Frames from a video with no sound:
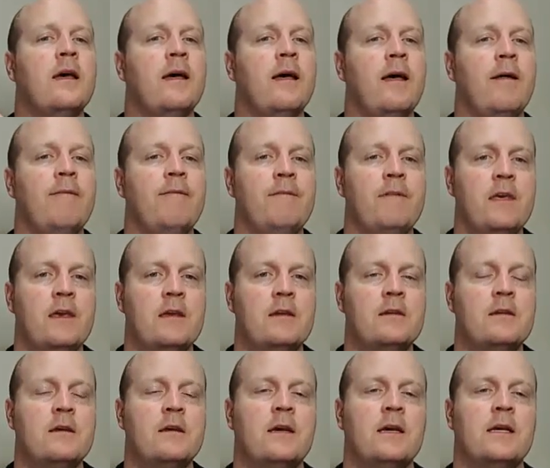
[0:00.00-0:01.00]
and
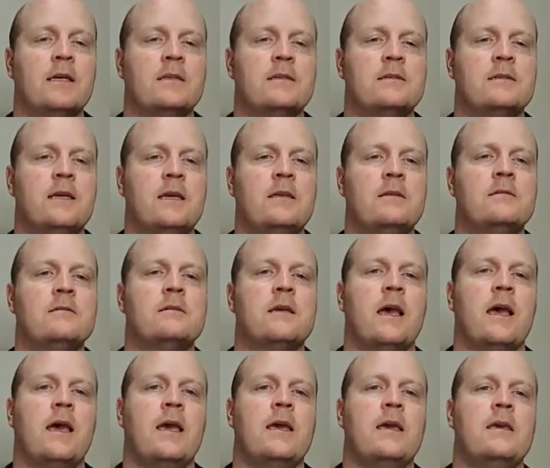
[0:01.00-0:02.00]
then it sends
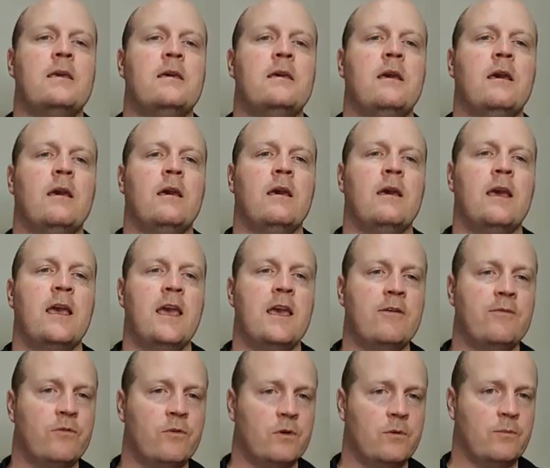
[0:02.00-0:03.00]
a
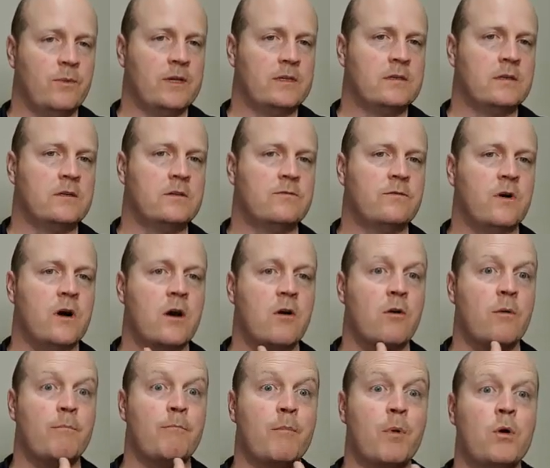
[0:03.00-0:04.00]
efferent message via
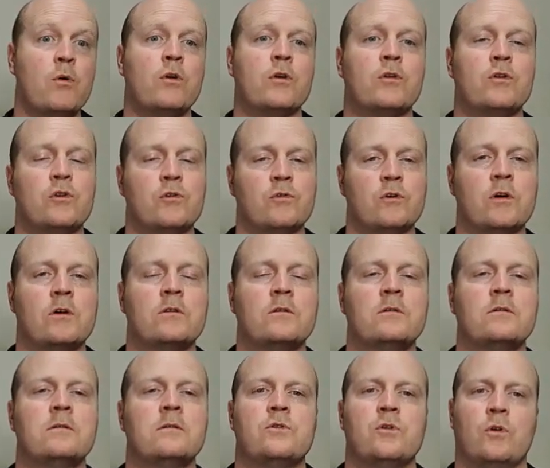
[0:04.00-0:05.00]
a motor neuron
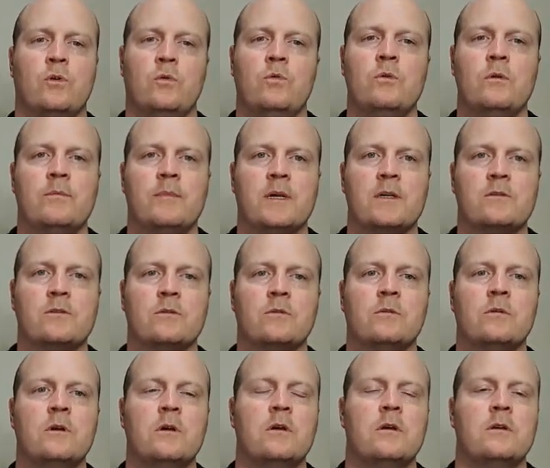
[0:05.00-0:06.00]
to the
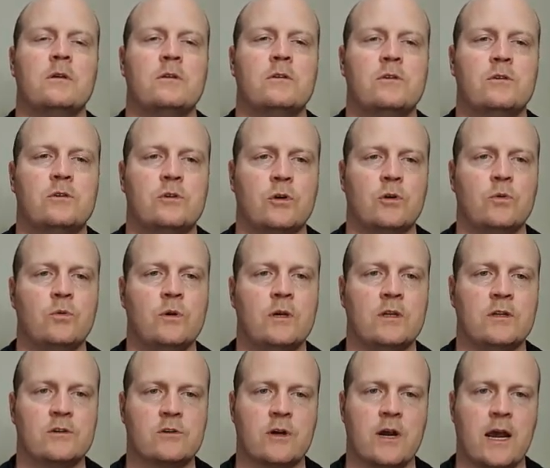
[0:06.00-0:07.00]
muscle to
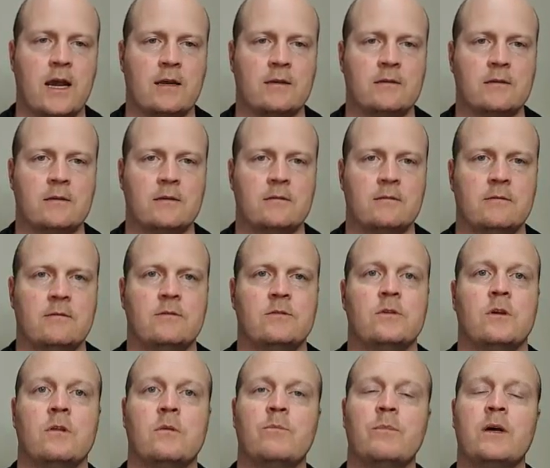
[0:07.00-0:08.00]
contract.
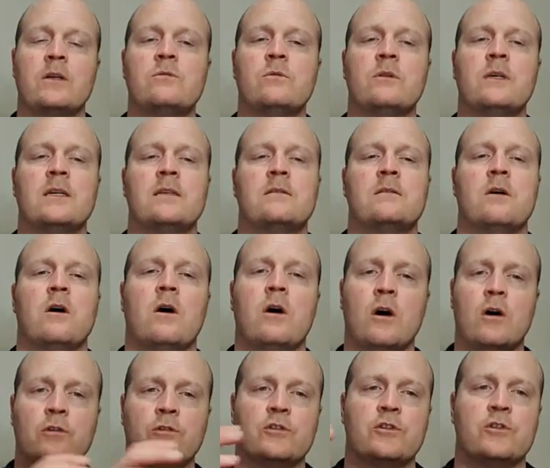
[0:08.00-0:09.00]
So the muscle that's
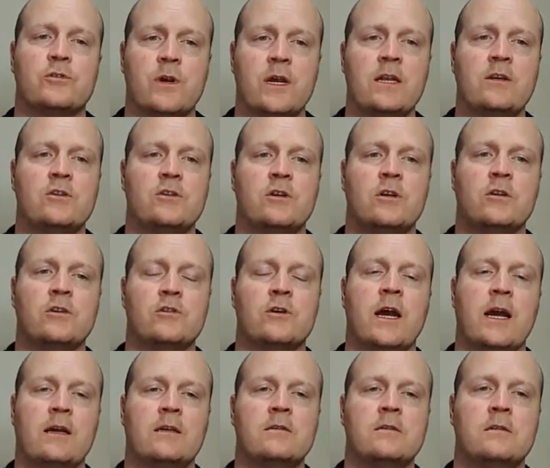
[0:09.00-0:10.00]
on stretch
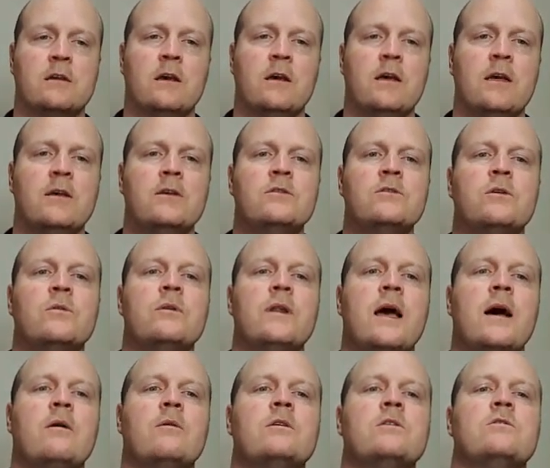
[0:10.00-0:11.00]
contracts, so
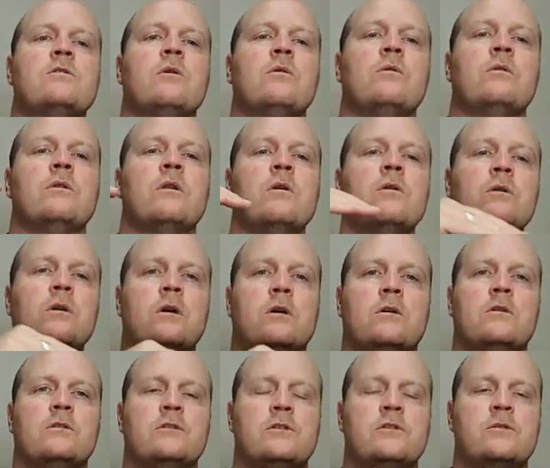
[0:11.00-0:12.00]
now it's no longer
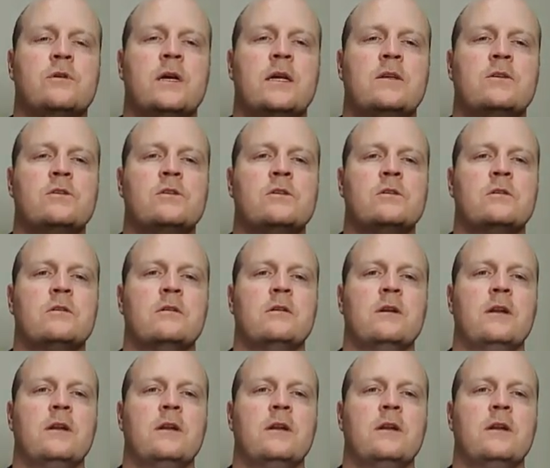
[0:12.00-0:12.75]
on stretch.